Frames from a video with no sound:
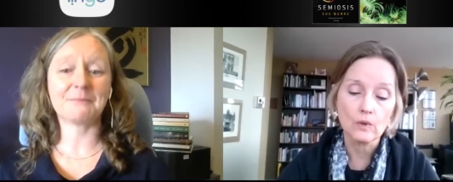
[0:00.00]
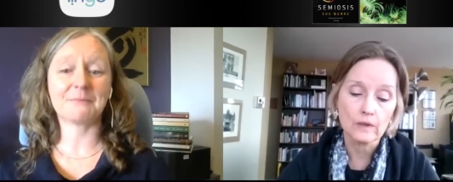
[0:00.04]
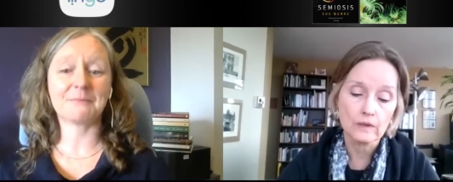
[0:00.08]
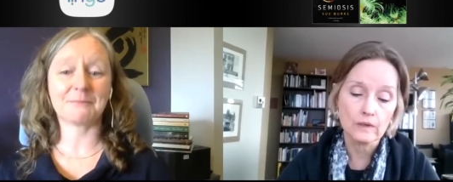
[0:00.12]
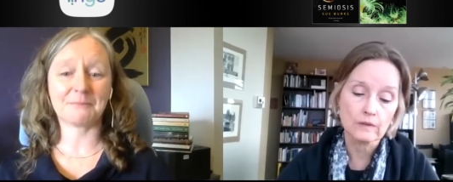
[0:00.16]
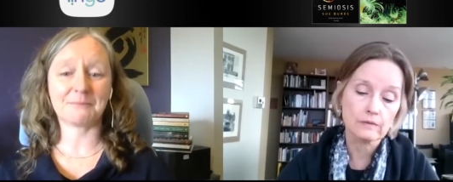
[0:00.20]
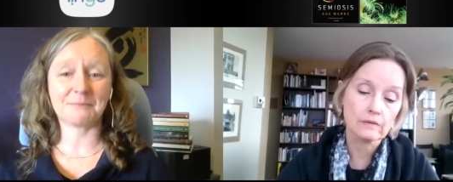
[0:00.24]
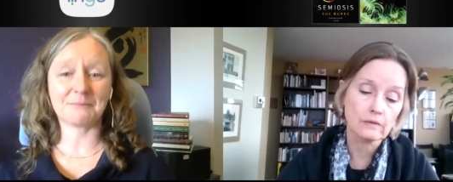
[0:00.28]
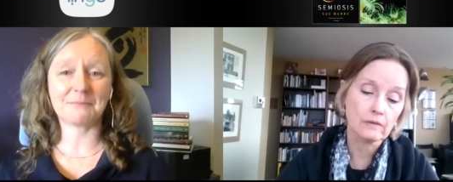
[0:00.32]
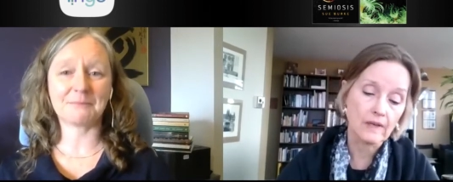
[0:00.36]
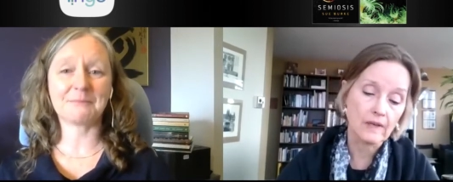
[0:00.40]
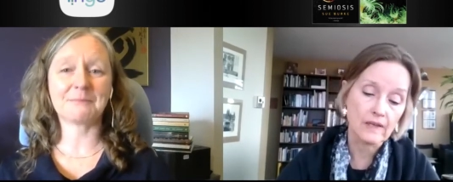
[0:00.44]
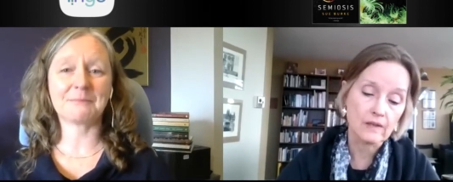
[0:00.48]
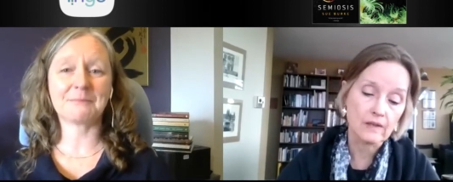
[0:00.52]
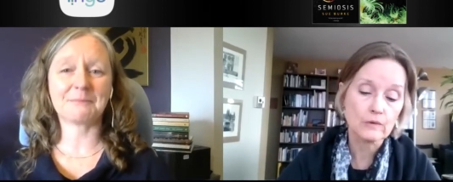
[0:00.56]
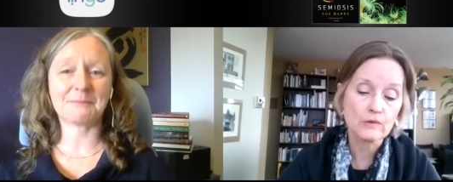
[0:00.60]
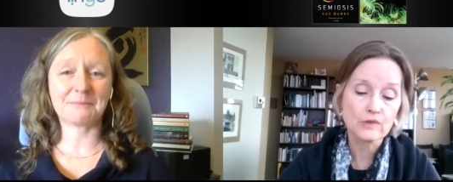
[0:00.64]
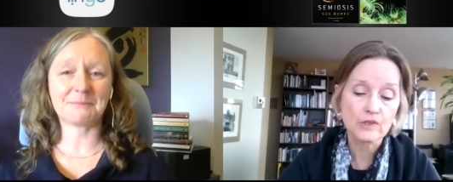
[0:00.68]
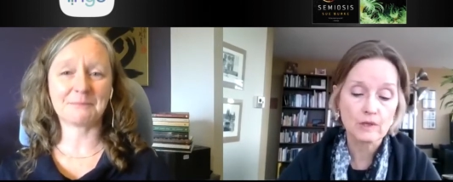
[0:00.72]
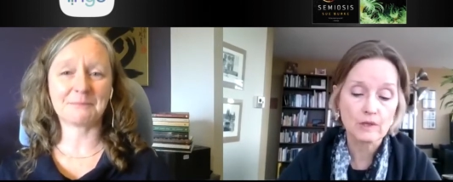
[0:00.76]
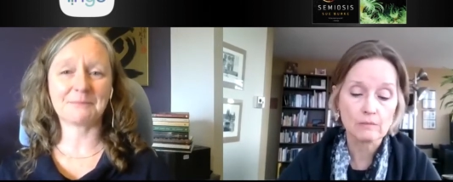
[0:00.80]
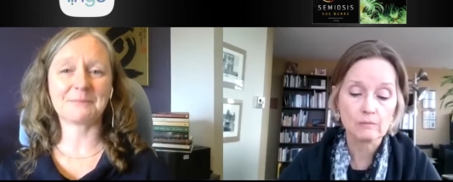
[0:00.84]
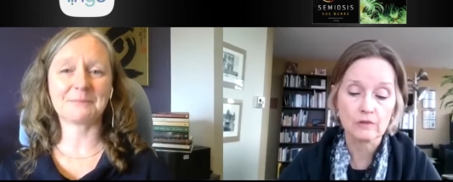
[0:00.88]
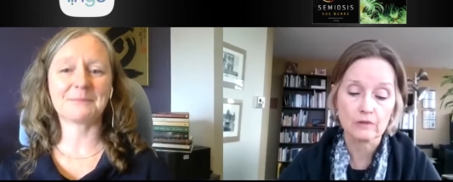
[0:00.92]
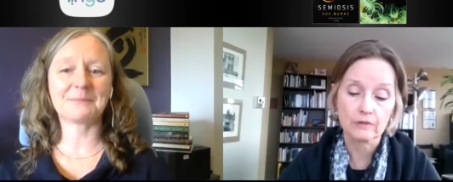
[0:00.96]
Speaker 1: another
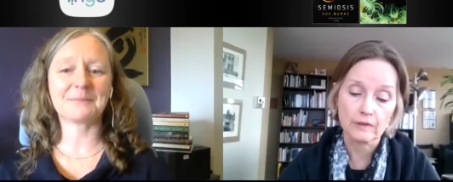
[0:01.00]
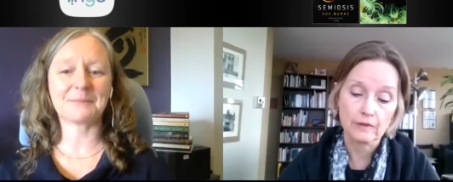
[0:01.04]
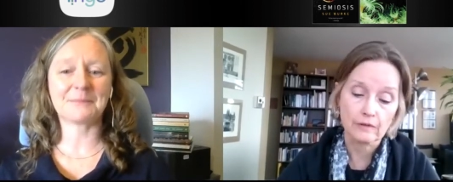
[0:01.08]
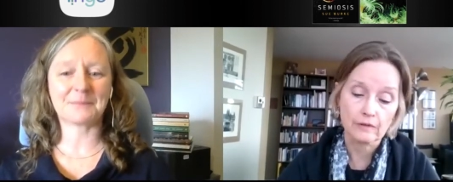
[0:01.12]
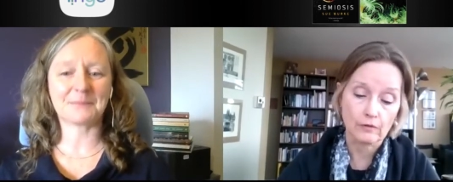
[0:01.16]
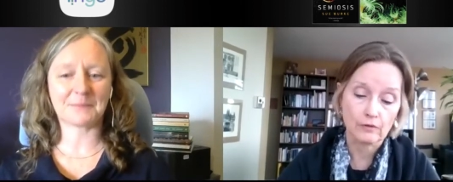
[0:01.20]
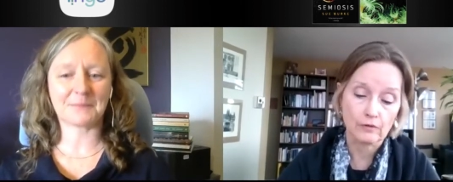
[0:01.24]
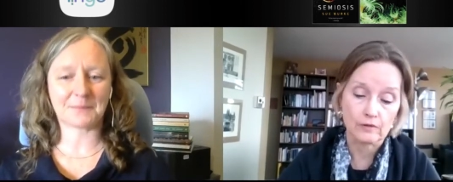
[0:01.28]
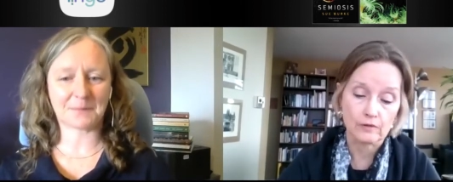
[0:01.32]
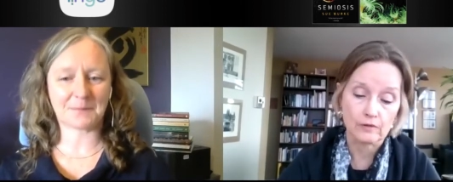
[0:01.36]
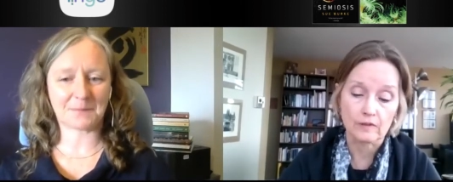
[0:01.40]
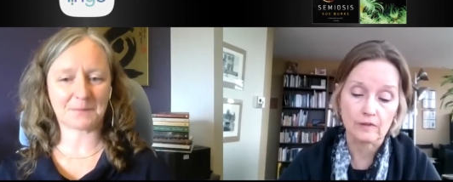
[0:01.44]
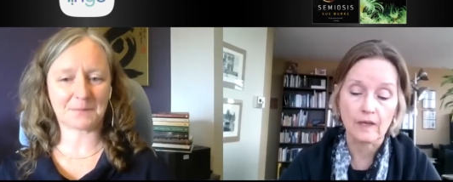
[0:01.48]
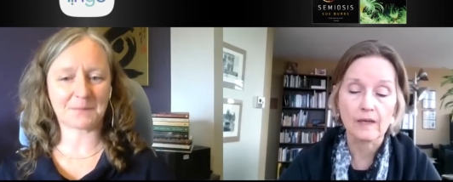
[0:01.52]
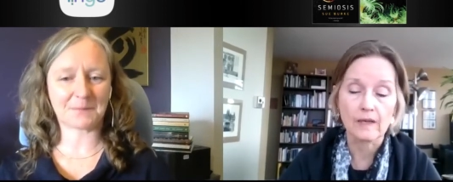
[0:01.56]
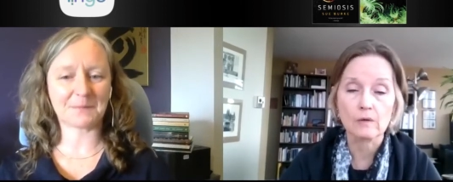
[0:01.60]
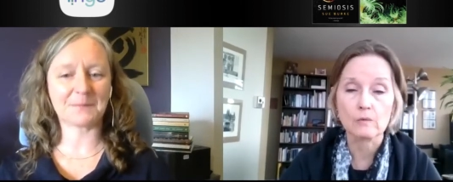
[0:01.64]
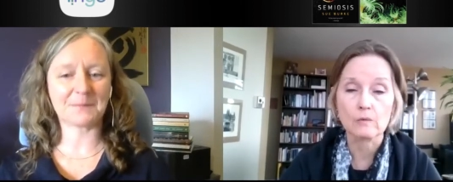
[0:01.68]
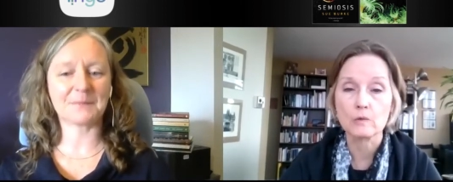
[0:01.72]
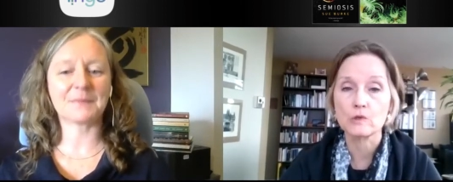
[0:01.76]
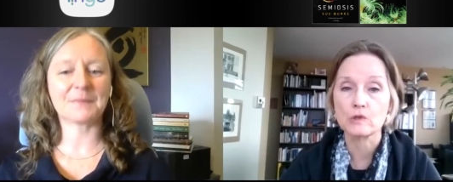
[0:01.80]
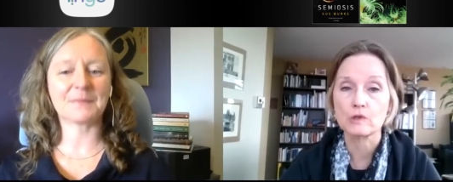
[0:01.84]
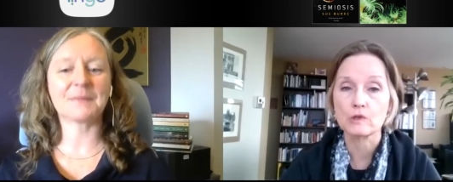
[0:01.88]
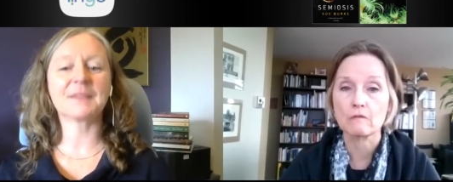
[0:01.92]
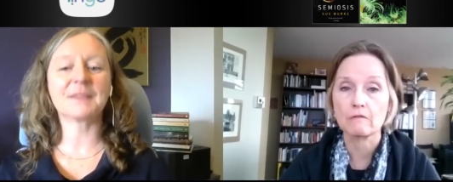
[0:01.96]
language i'm learning a third
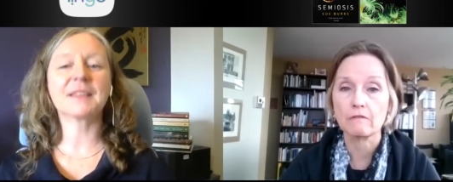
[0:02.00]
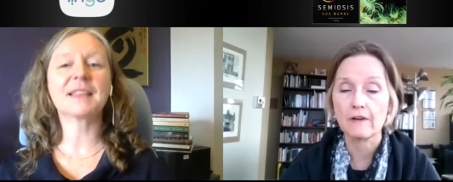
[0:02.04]
language in